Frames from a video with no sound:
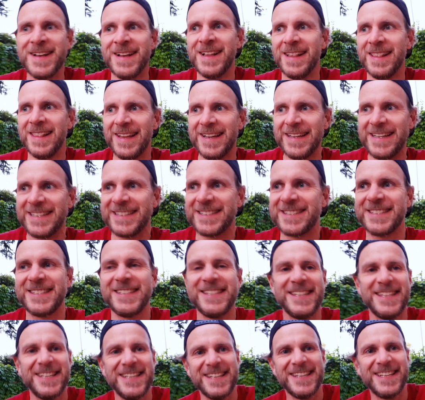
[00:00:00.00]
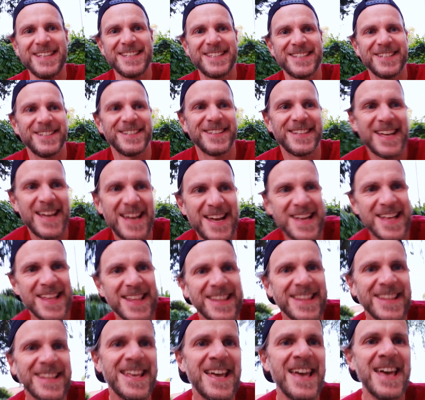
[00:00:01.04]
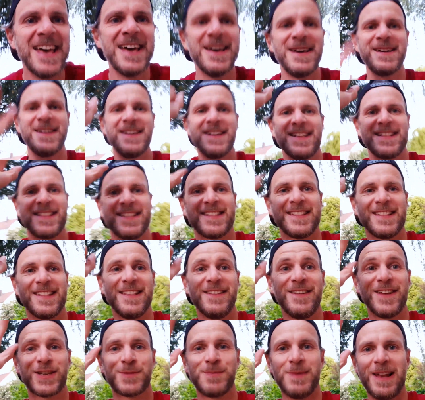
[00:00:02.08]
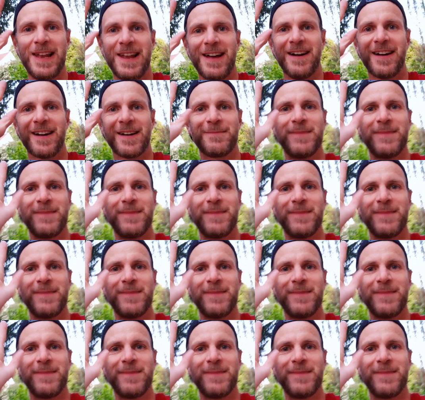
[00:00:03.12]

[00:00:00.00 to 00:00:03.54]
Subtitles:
let's see. See you then. Wish me luck.